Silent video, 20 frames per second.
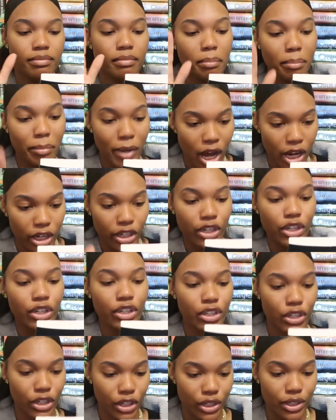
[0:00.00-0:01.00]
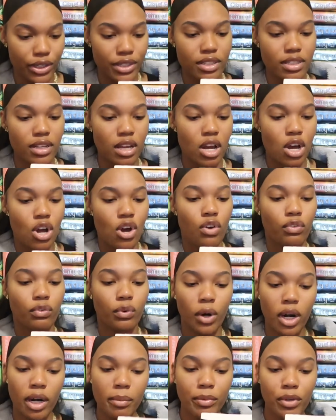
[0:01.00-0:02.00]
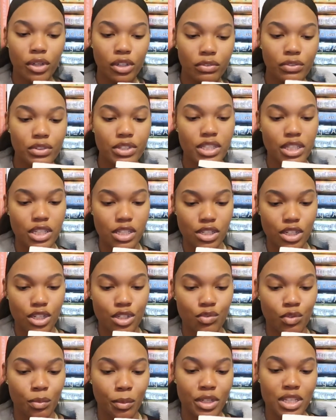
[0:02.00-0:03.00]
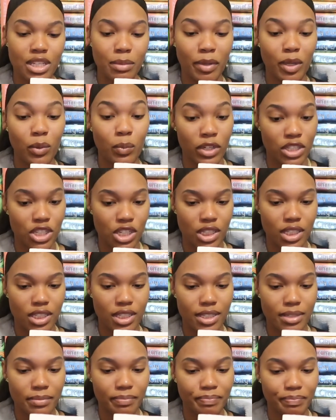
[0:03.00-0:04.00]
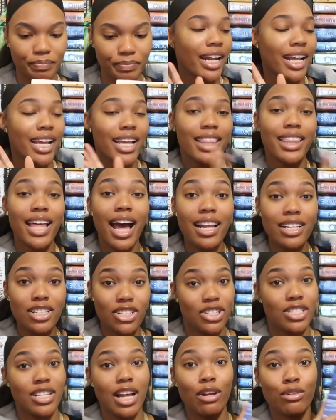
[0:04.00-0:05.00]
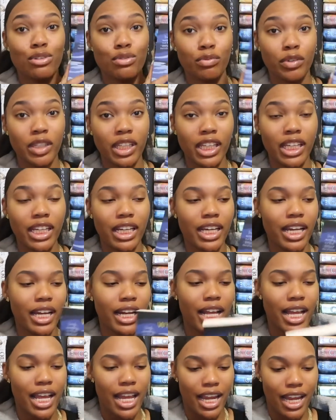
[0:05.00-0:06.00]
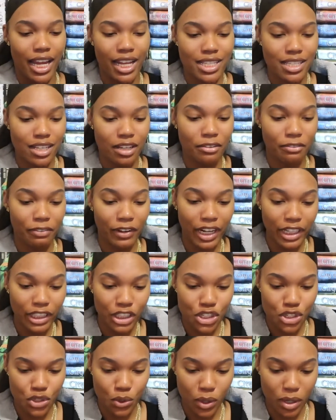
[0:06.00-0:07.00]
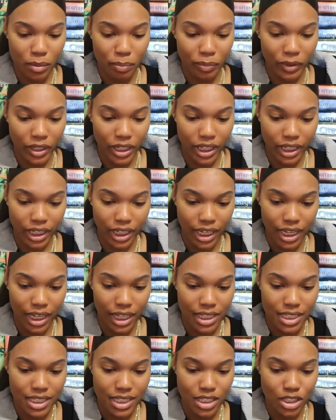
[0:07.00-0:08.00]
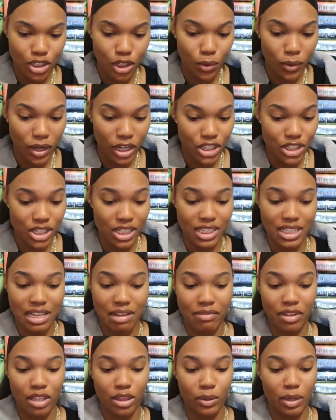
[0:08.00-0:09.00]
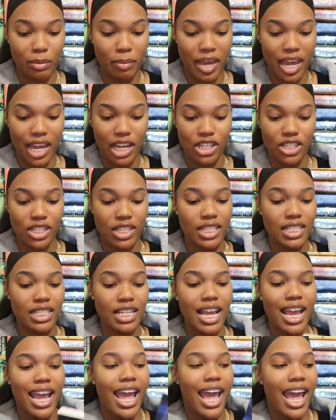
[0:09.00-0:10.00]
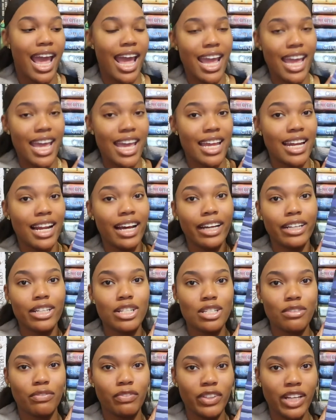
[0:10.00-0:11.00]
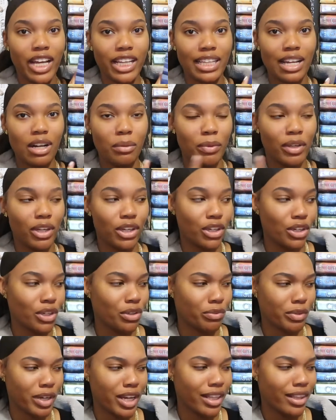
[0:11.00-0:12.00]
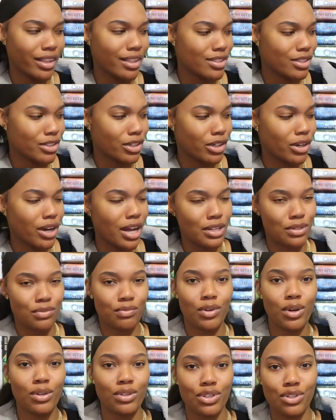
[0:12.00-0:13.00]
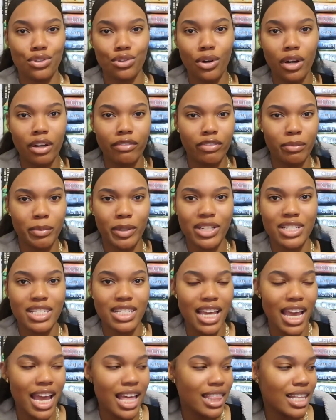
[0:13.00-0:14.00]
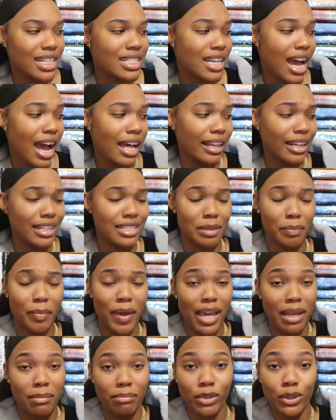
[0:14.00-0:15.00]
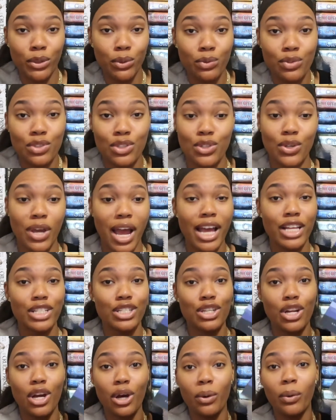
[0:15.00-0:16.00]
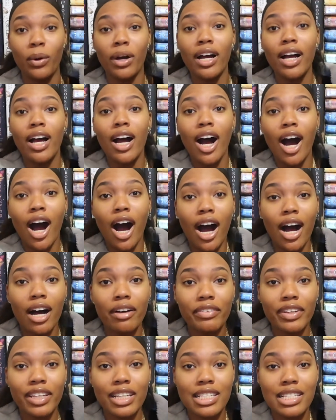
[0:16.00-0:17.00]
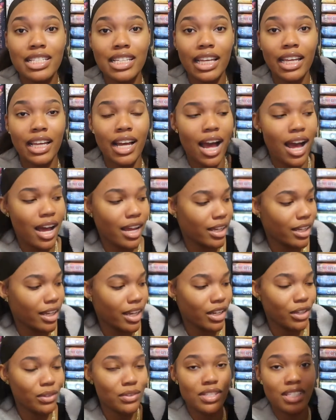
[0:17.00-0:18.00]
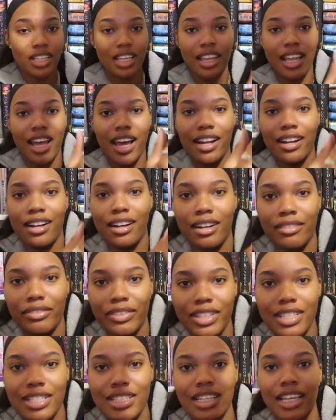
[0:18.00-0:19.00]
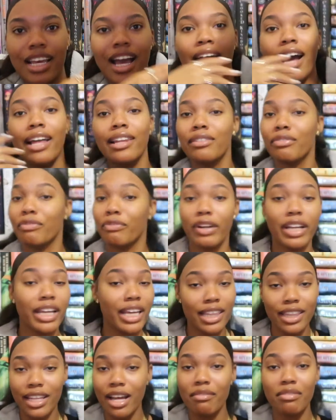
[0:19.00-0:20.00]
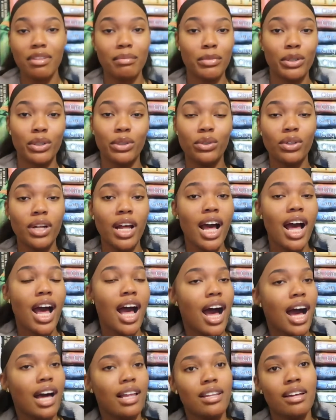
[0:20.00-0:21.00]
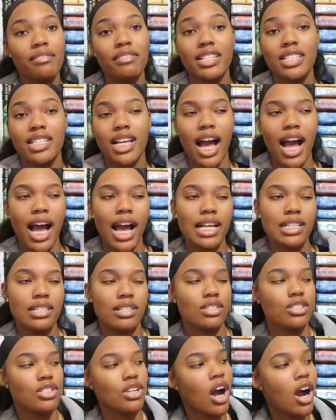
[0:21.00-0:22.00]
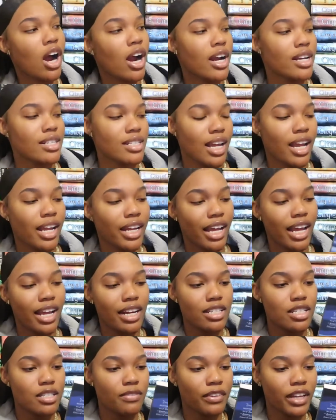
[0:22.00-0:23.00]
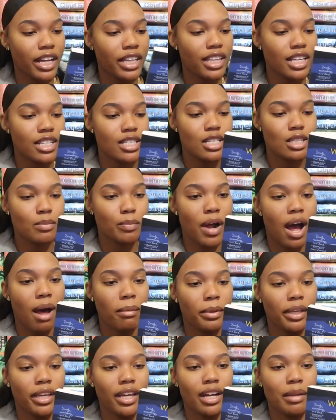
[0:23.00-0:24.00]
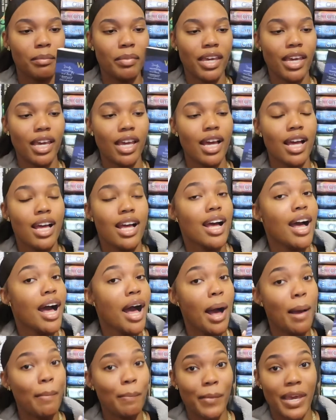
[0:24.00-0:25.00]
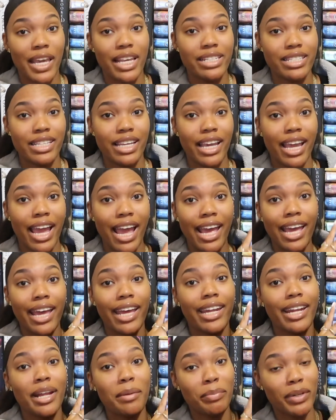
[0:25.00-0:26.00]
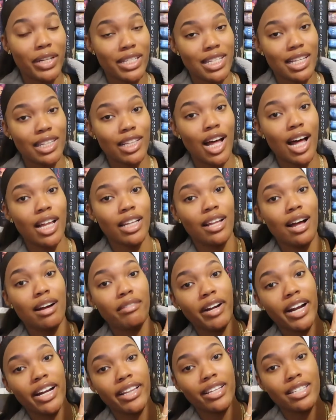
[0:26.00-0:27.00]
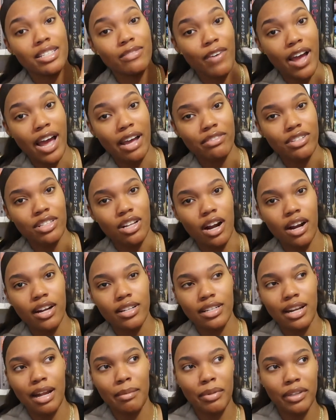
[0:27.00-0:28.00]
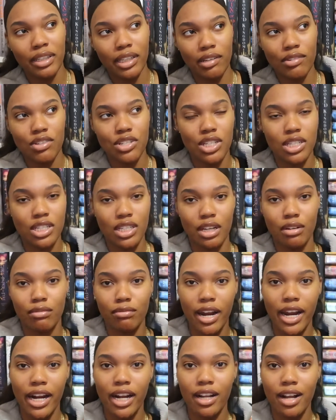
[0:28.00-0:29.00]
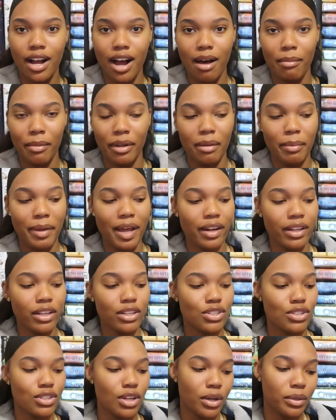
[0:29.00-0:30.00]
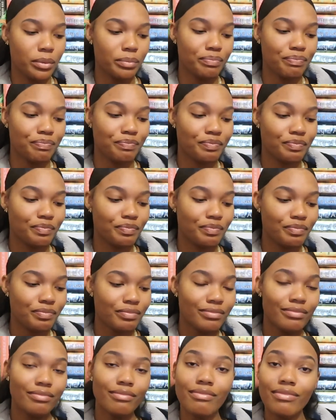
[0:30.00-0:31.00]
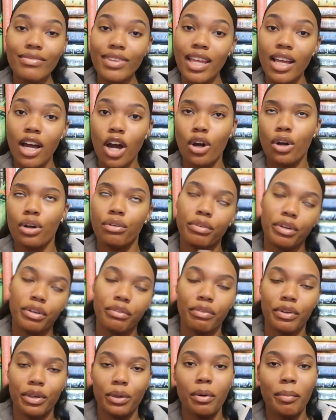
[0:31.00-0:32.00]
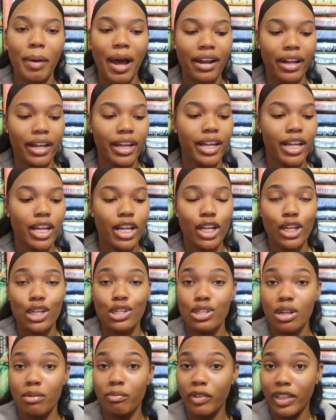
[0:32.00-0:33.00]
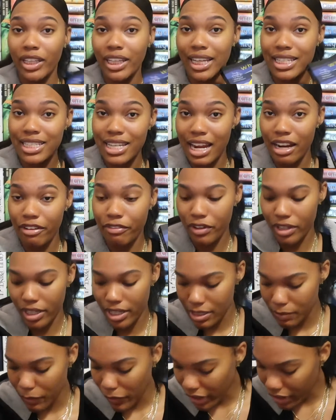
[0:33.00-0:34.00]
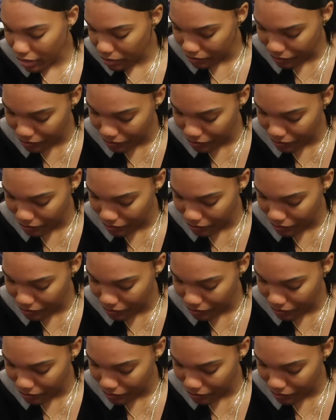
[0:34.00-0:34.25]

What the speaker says: Bonner girls. 4 beautiful sisters rumored to be witches. That just sounds really good. It's a fairly short book. It's 273 pages, and I just feel like that'll be a good read. This girl has roses growing from her skin. This guy likes to paint moons. You guys know, obviously, can you see that? Obviously, I freaking love the moon. I love the skies, the stars, and I just feel like this is probably gonna be amazing. And Books and Lala rated this 5 stars, and I believe she did write a comment about it, so, or a review about it. So I'm really excited for this book.